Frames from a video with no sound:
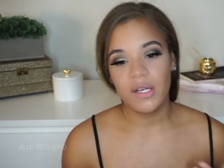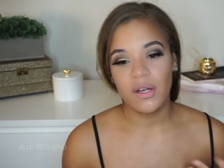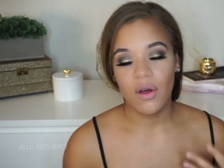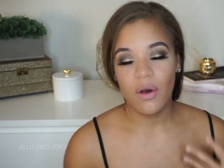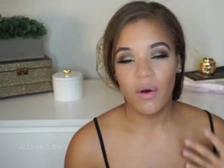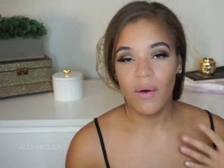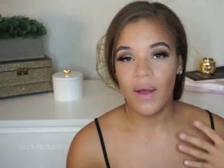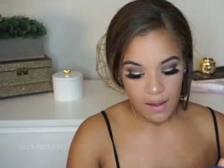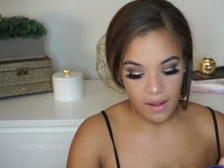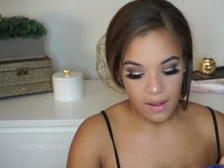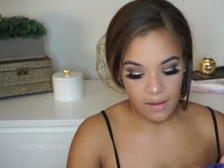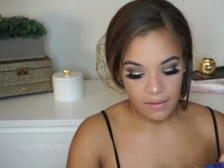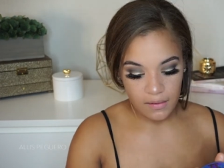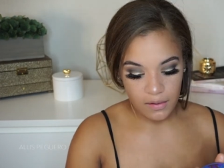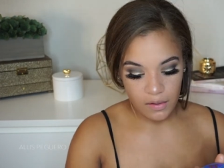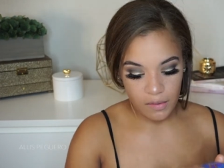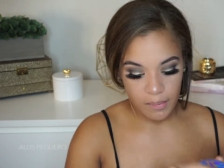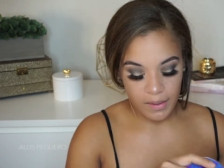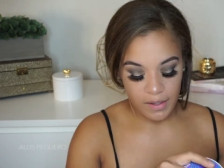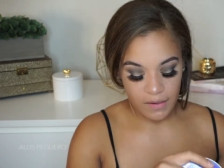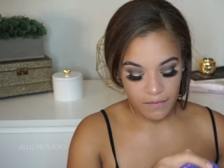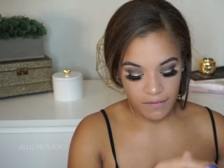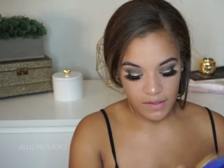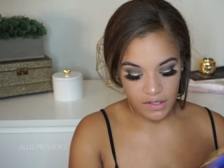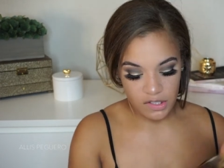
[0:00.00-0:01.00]
know. I'm taking a little
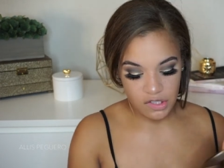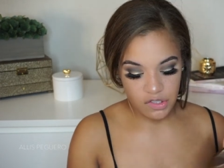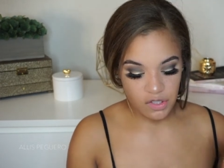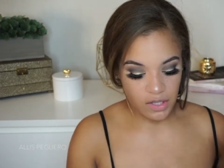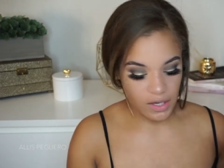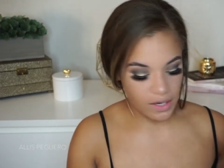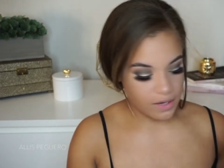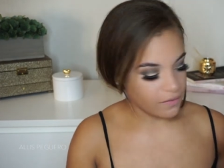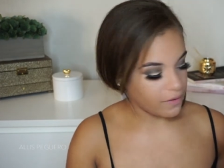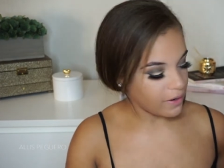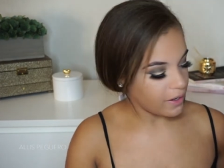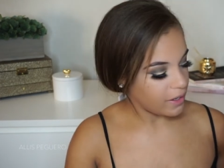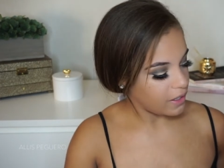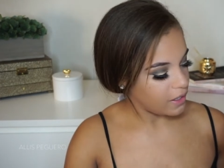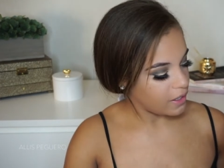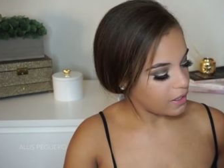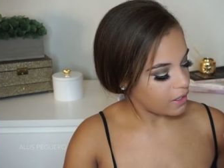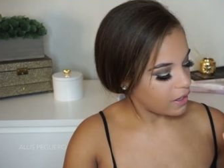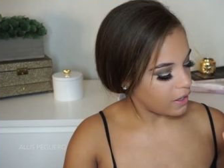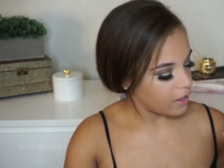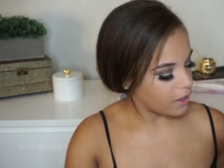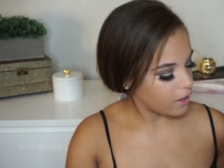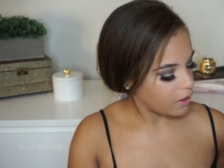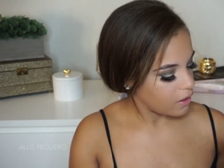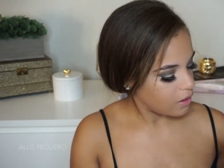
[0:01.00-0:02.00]
bit of this shade right
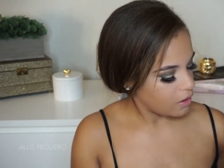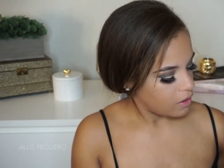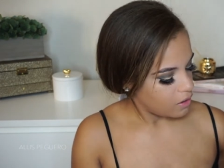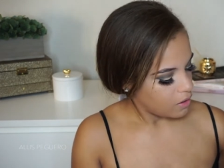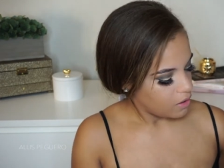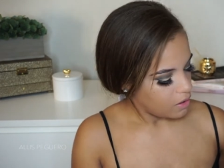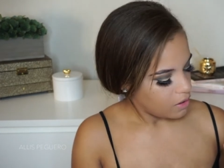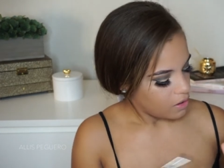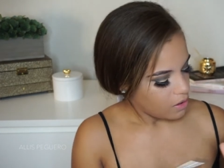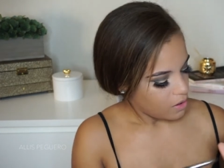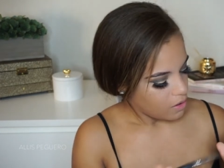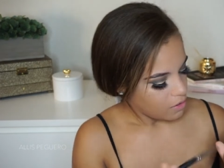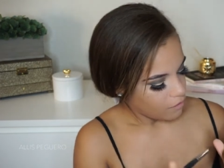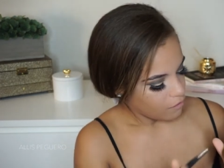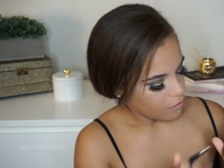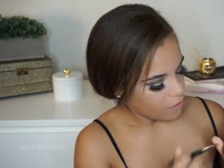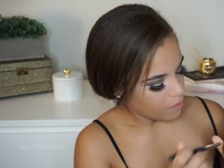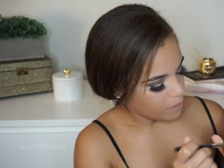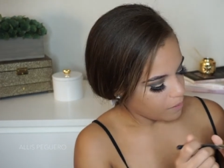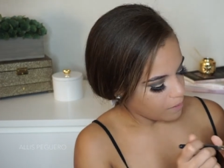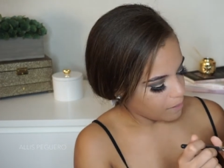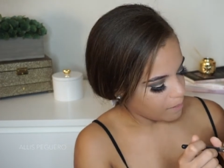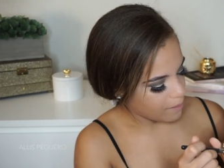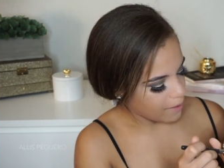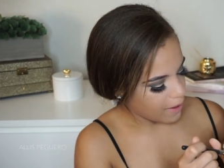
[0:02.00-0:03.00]
here
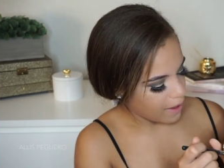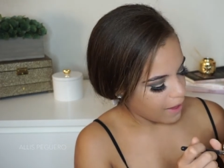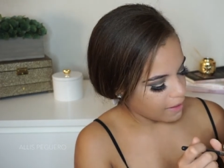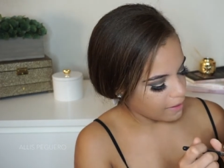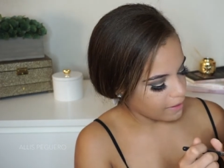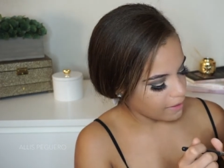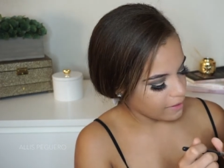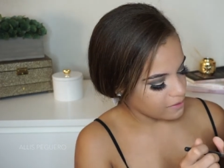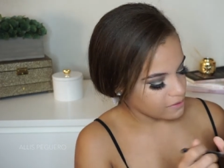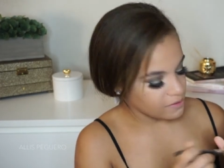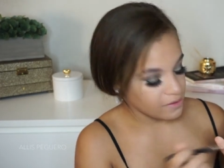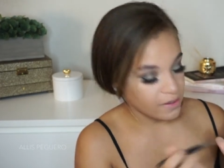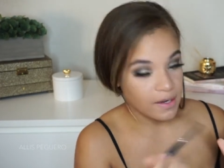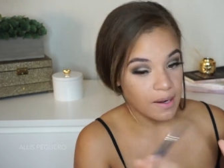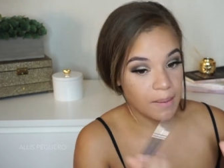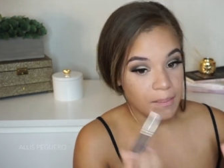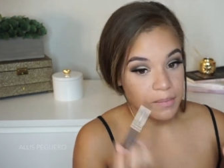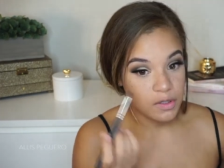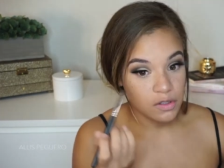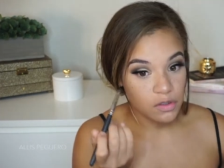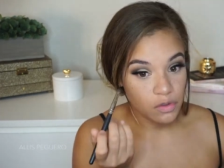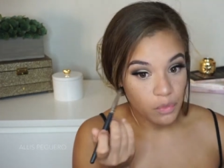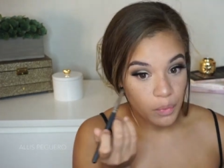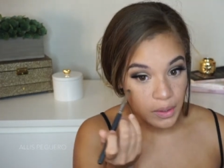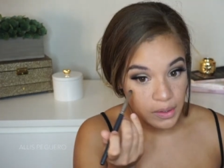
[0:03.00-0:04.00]
from the palette, and I'm
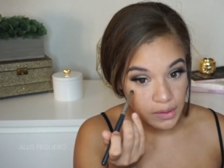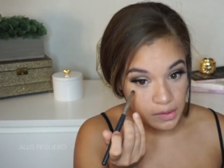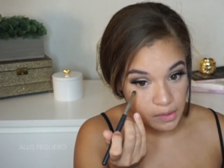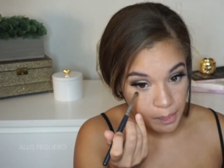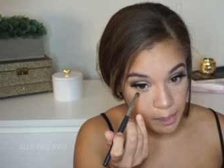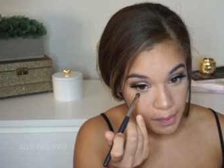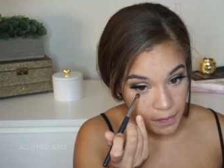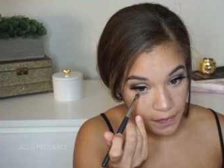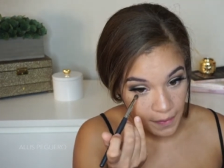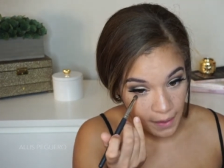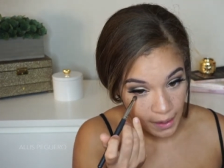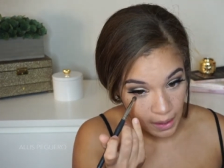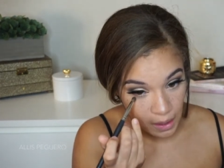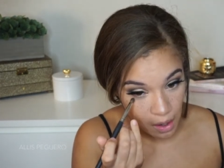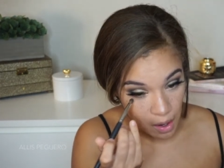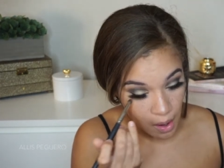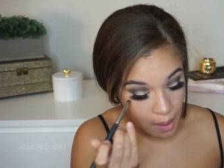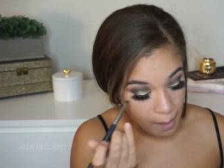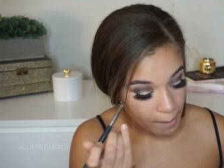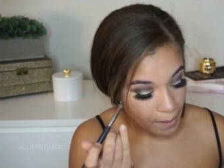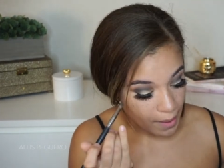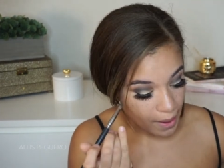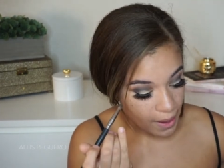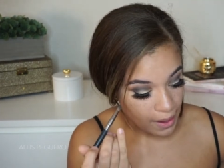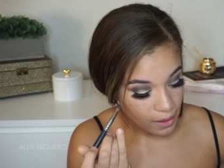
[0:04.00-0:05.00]
just going to put that
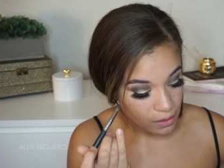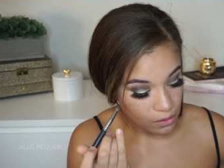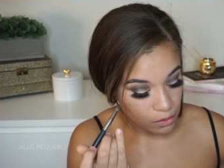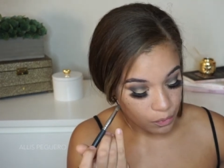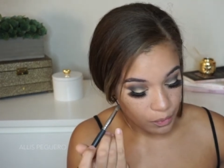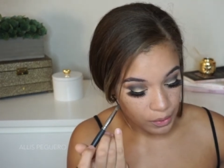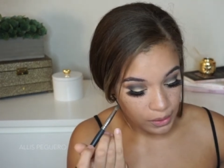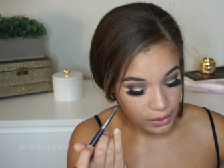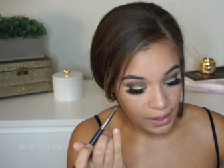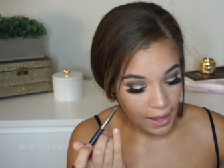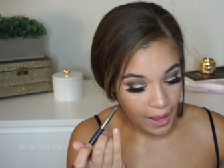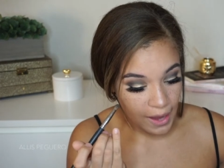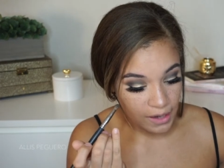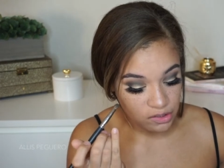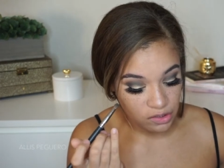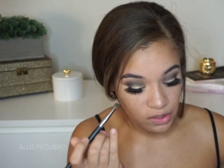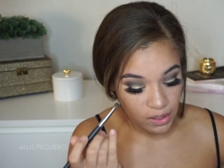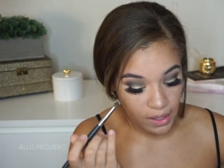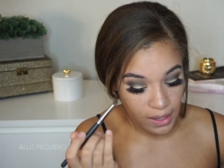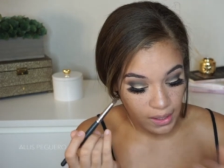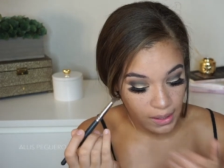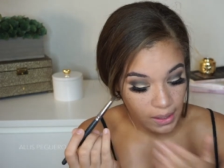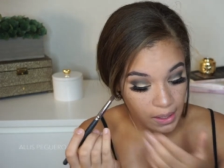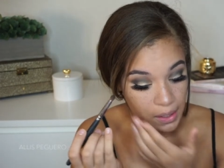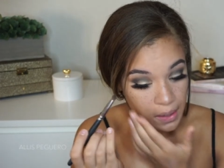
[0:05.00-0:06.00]
on my lower lash
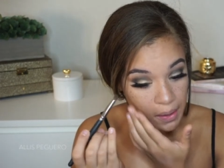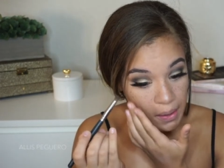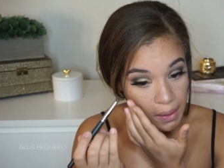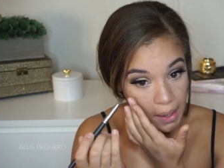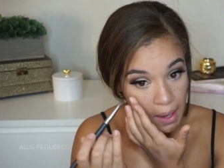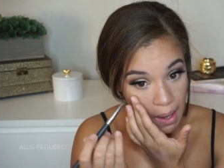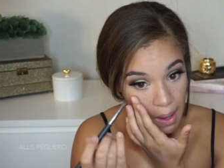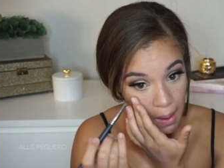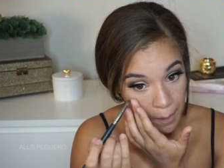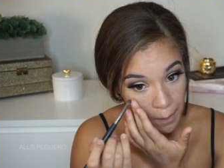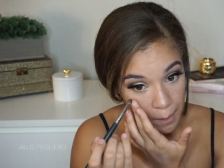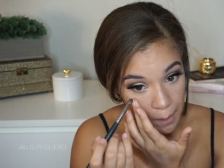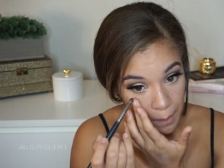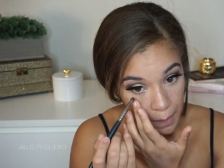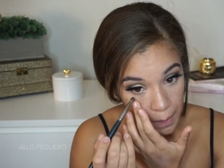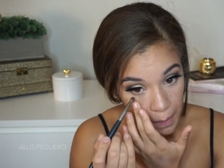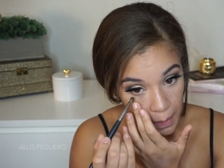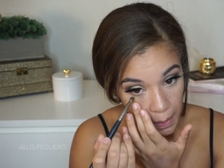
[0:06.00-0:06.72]
line area.